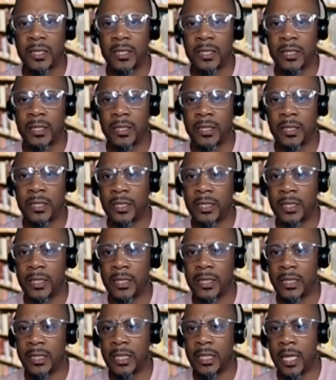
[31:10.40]
Let's see
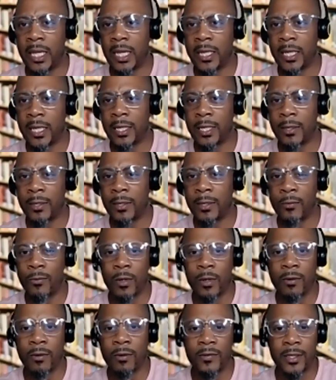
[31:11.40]
how that can work
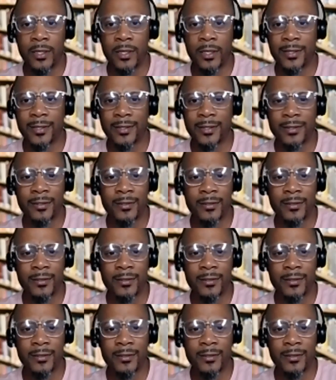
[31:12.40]
for us.